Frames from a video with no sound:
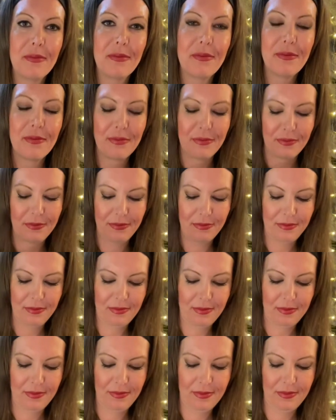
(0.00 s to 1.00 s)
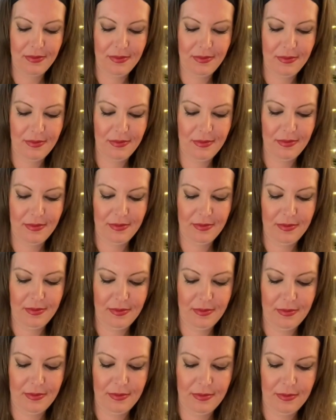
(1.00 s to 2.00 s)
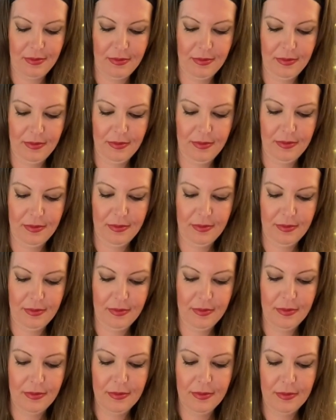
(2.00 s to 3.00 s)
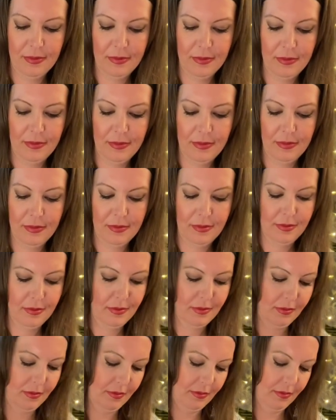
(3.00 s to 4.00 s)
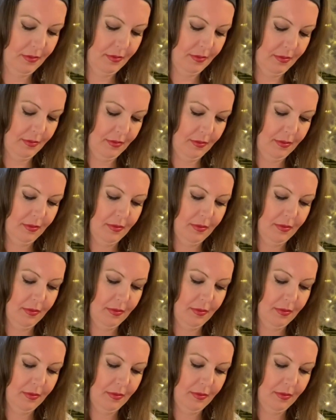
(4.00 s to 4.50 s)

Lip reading: (silence)